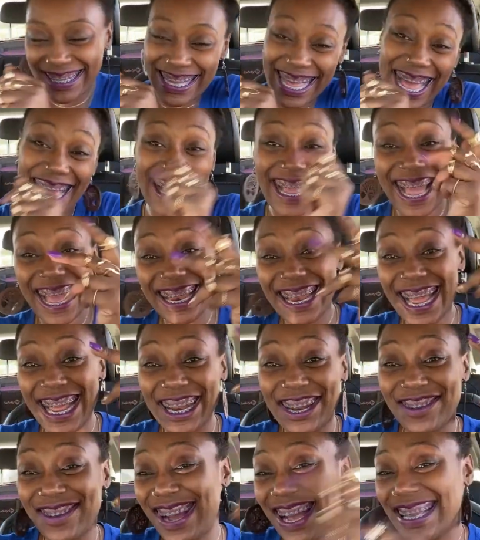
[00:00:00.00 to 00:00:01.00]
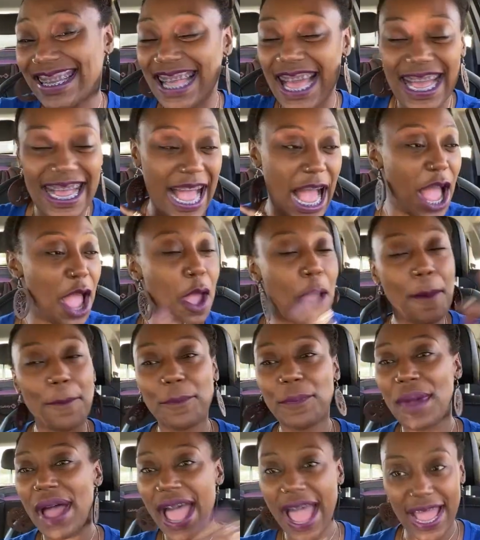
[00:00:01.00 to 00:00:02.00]
I got Daddy Wise. I got him
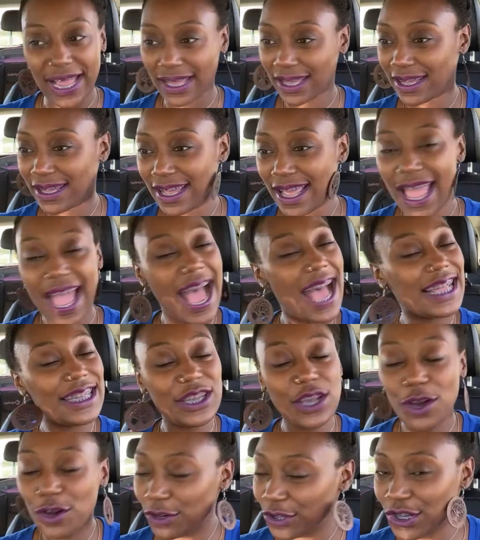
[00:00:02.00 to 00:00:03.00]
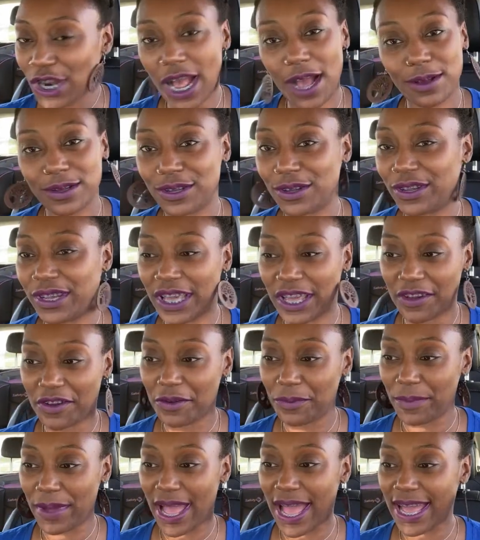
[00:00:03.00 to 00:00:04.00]
back. I told y'all I was going to get
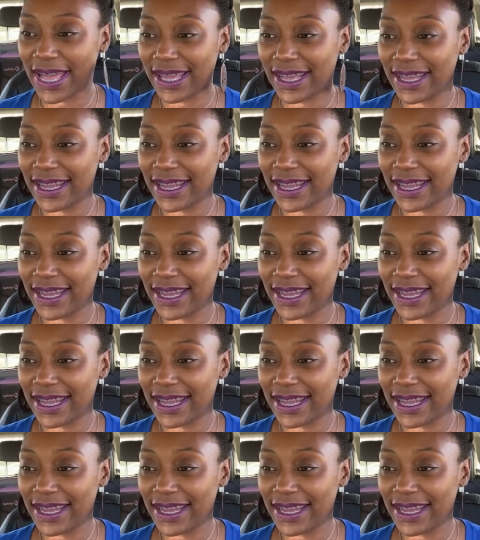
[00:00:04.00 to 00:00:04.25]
him back.